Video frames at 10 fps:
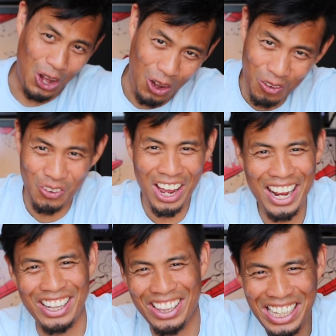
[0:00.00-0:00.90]
All
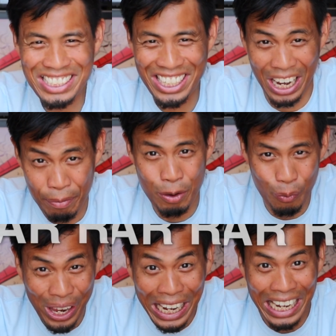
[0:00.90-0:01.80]
right, let's like, I've been
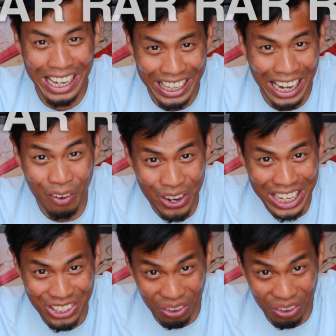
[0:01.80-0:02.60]
waiting and we get to